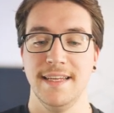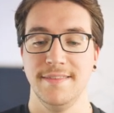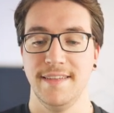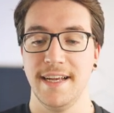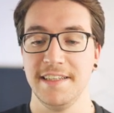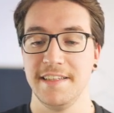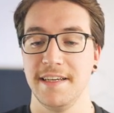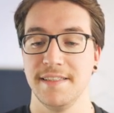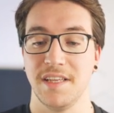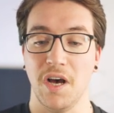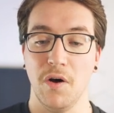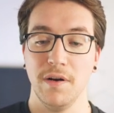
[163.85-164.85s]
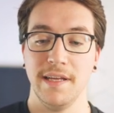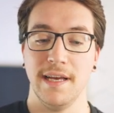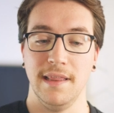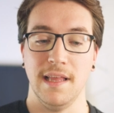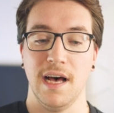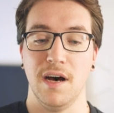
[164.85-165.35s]
data is only
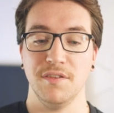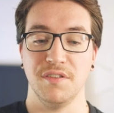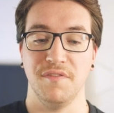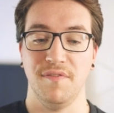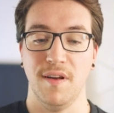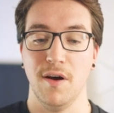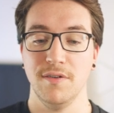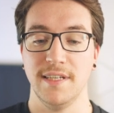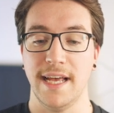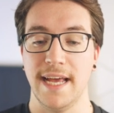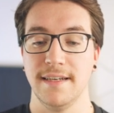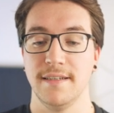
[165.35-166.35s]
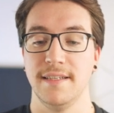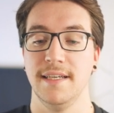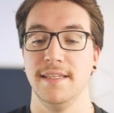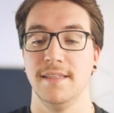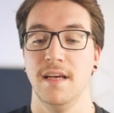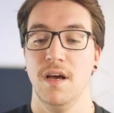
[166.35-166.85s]
allowed to flow to
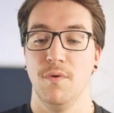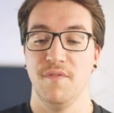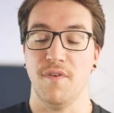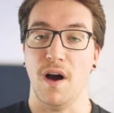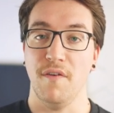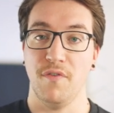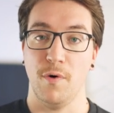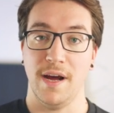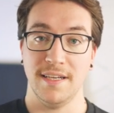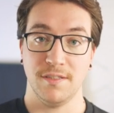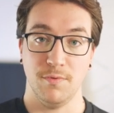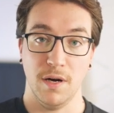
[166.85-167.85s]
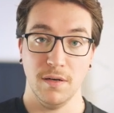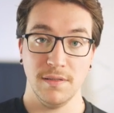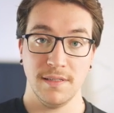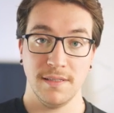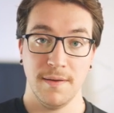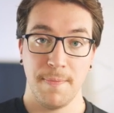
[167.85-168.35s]
entities with authorized
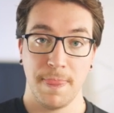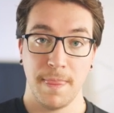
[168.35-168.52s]
roles.